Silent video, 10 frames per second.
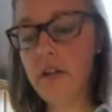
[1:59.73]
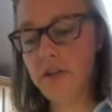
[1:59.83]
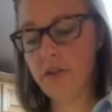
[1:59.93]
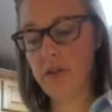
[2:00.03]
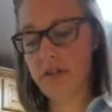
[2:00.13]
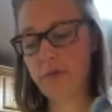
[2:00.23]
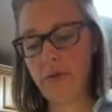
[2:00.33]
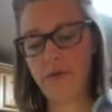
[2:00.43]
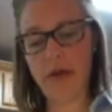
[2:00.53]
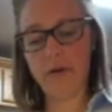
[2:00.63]
So that's my
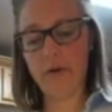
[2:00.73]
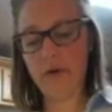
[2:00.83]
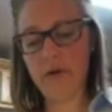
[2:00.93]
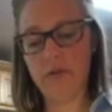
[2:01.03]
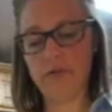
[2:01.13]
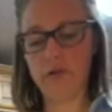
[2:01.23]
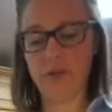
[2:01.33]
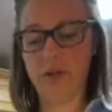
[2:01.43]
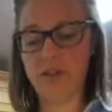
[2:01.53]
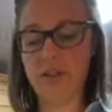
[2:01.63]
flour of
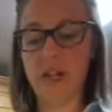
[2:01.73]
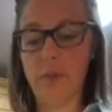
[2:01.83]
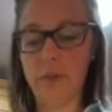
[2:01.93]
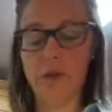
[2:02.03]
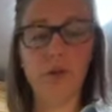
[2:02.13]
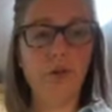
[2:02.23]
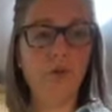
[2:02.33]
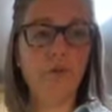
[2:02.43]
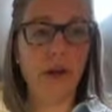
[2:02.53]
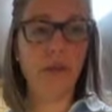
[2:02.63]
choice to keep it
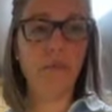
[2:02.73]
gluten-free.